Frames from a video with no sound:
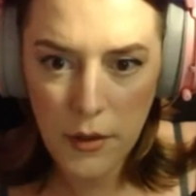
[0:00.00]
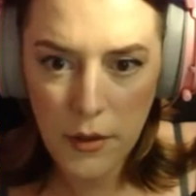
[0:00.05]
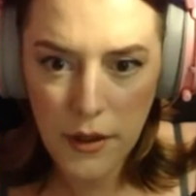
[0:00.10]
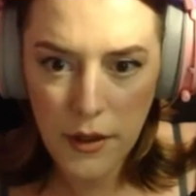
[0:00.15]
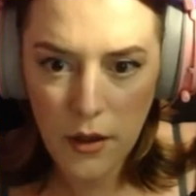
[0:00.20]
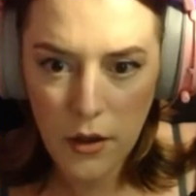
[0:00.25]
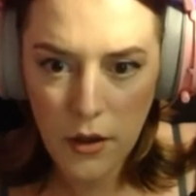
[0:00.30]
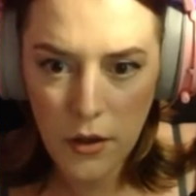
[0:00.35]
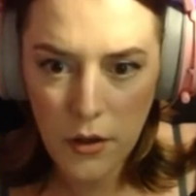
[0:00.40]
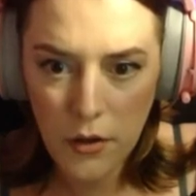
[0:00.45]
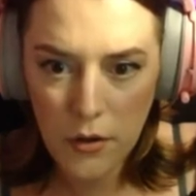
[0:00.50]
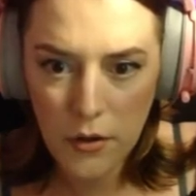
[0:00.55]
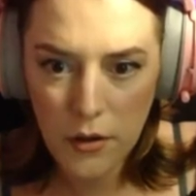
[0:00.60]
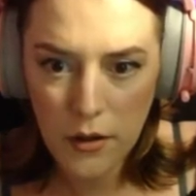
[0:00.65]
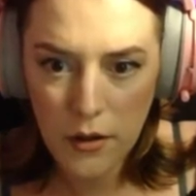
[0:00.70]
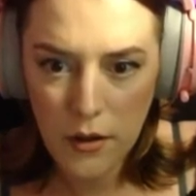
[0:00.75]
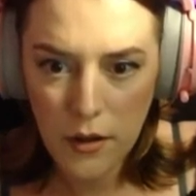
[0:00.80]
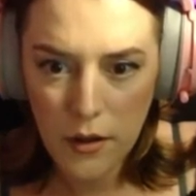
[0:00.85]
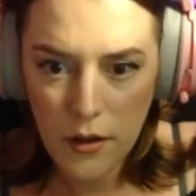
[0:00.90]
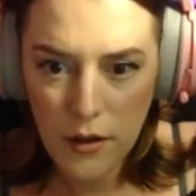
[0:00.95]

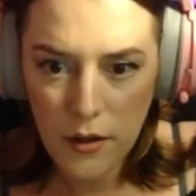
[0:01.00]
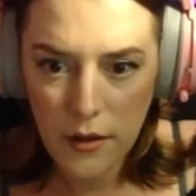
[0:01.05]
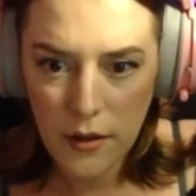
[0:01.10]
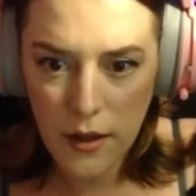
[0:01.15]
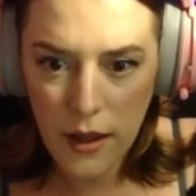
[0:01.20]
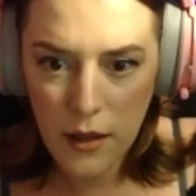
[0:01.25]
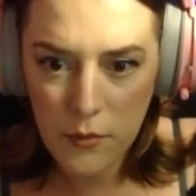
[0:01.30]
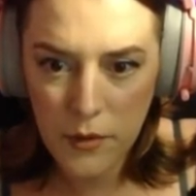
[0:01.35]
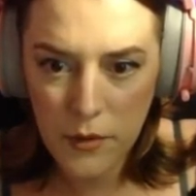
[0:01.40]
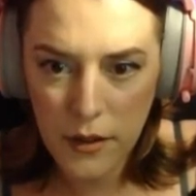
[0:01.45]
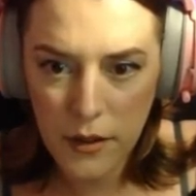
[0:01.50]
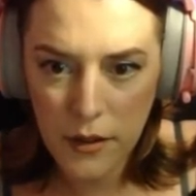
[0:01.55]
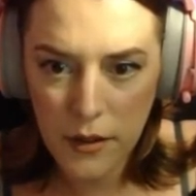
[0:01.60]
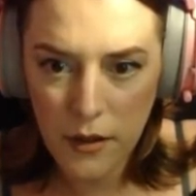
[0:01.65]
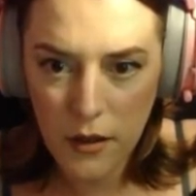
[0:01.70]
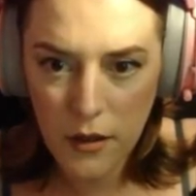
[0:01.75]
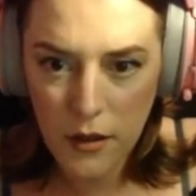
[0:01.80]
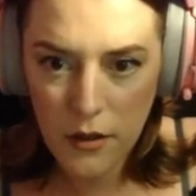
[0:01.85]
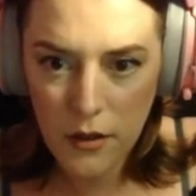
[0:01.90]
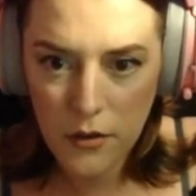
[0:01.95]
go. There we
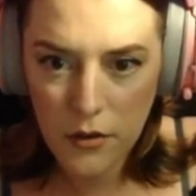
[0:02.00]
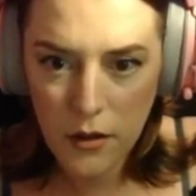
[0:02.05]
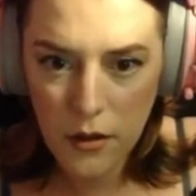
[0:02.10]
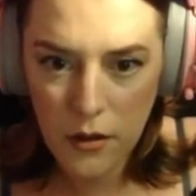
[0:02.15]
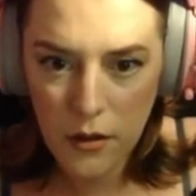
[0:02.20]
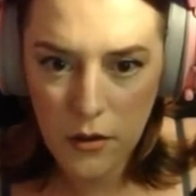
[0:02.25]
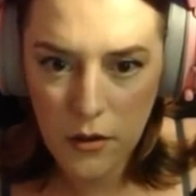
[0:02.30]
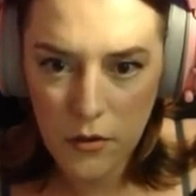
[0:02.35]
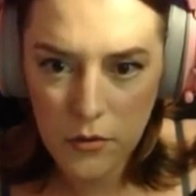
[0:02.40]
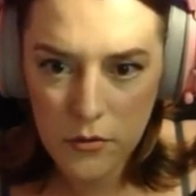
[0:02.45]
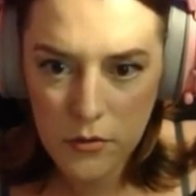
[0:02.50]
go. Oh.